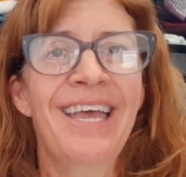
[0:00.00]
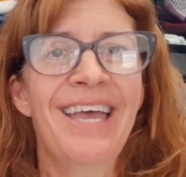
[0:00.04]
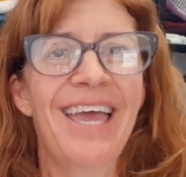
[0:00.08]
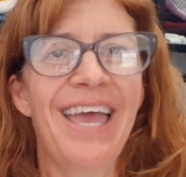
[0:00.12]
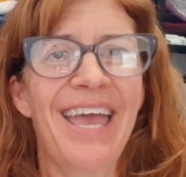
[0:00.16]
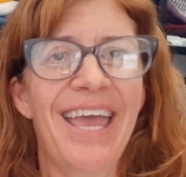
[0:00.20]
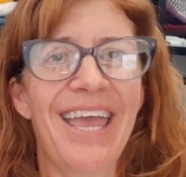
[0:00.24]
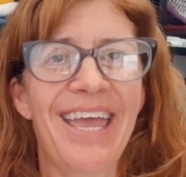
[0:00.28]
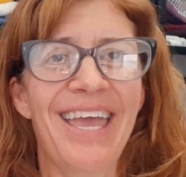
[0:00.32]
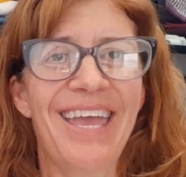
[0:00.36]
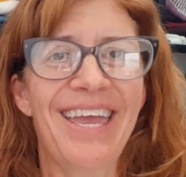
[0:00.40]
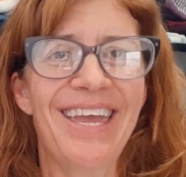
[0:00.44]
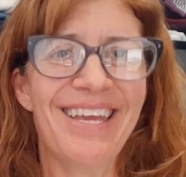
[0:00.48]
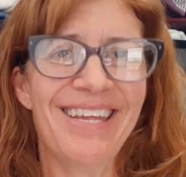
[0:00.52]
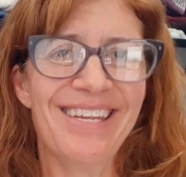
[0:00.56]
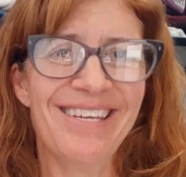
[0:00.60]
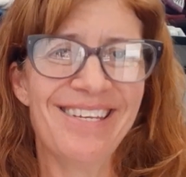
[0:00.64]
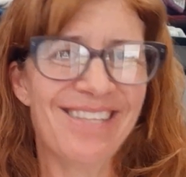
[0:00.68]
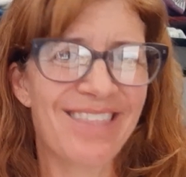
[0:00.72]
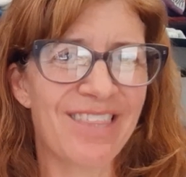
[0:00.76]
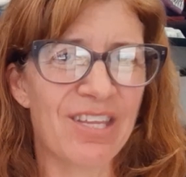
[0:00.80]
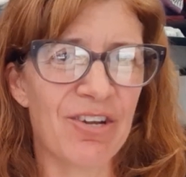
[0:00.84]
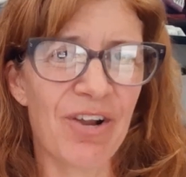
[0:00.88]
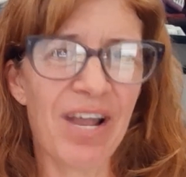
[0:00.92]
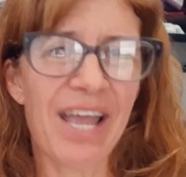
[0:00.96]
and
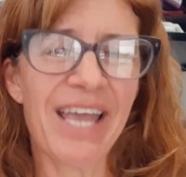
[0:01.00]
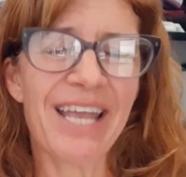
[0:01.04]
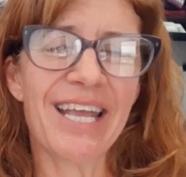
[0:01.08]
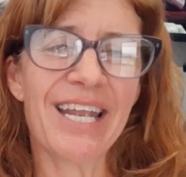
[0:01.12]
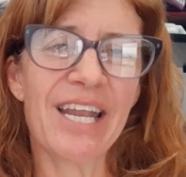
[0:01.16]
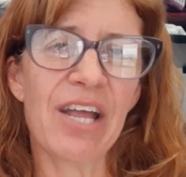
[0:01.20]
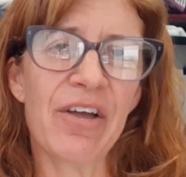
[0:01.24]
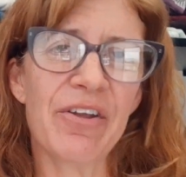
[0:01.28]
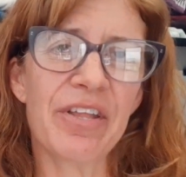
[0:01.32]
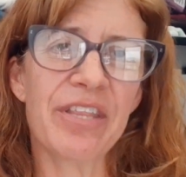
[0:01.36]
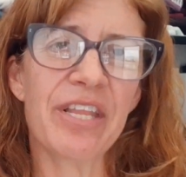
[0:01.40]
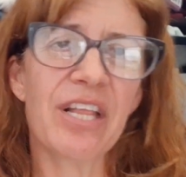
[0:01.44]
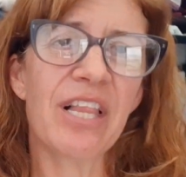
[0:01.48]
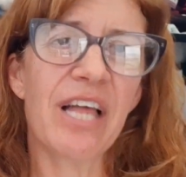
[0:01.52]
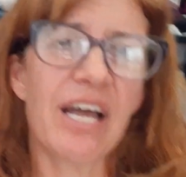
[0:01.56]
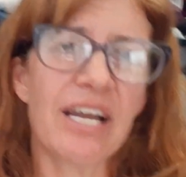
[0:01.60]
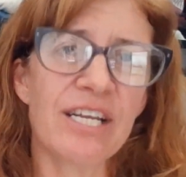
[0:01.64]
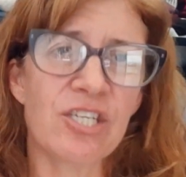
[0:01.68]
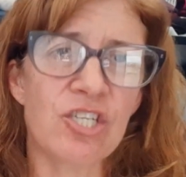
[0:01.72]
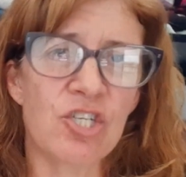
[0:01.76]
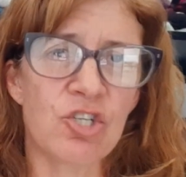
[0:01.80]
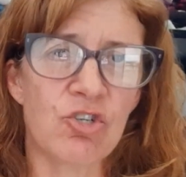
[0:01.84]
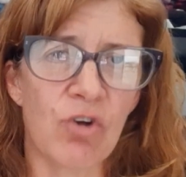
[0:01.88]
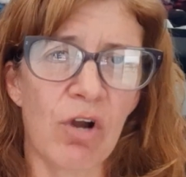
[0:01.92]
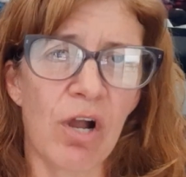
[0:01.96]
they're hanging out on the line
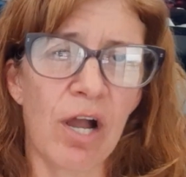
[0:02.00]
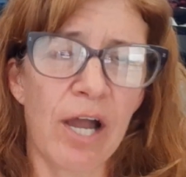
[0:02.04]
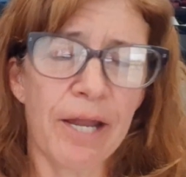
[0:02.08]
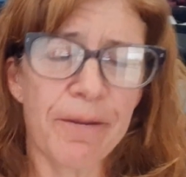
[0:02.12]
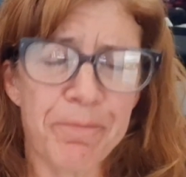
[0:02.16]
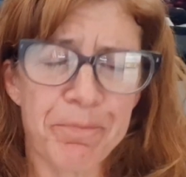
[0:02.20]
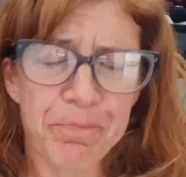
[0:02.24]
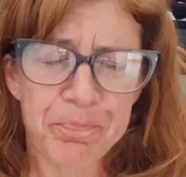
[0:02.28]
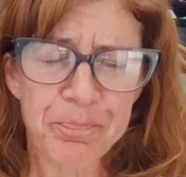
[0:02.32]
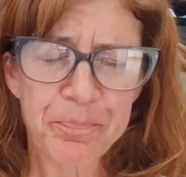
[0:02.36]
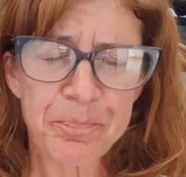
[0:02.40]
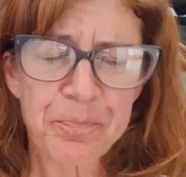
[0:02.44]
to dry.